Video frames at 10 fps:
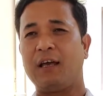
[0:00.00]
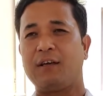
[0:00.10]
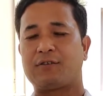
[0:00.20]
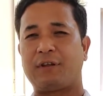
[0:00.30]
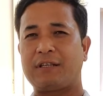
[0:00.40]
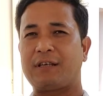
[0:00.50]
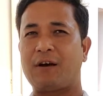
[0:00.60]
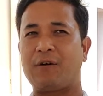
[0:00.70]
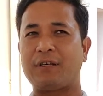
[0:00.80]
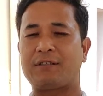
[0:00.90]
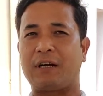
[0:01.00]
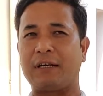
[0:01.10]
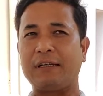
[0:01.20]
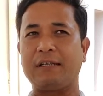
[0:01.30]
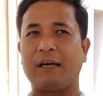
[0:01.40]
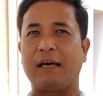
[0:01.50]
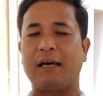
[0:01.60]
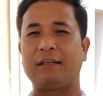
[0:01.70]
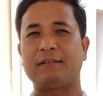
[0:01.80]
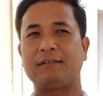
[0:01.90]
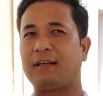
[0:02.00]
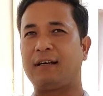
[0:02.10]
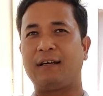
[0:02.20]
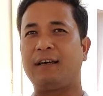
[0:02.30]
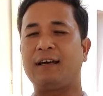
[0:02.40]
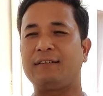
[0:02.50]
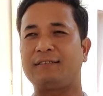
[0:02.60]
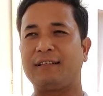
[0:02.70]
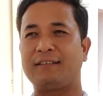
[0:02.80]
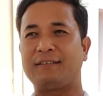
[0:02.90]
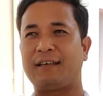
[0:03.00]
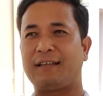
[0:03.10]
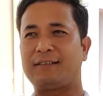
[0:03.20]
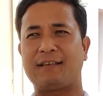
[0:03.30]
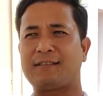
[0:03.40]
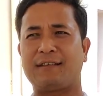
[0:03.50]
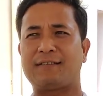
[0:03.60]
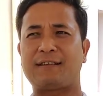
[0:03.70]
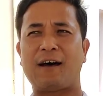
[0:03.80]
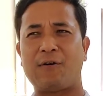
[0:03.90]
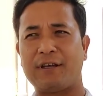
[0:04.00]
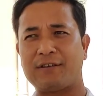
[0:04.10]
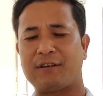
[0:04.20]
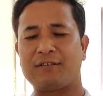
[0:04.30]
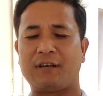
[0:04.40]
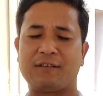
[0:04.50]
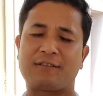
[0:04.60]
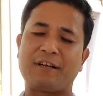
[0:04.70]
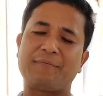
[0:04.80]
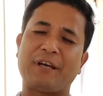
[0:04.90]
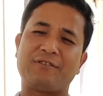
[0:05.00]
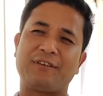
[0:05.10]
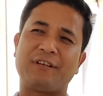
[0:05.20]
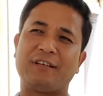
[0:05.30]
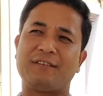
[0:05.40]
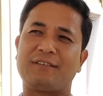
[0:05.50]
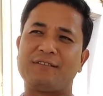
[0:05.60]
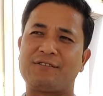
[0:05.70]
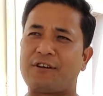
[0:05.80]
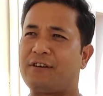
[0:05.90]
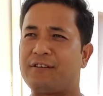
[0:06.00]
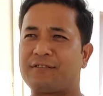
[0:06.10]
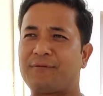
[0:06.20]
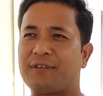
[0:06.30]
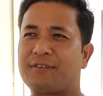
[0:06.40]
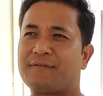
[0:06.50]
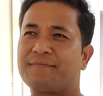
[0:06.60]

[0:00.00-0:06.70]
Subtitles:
So that's how I started, and yeah, it's how I started my journey in journalism. Yes.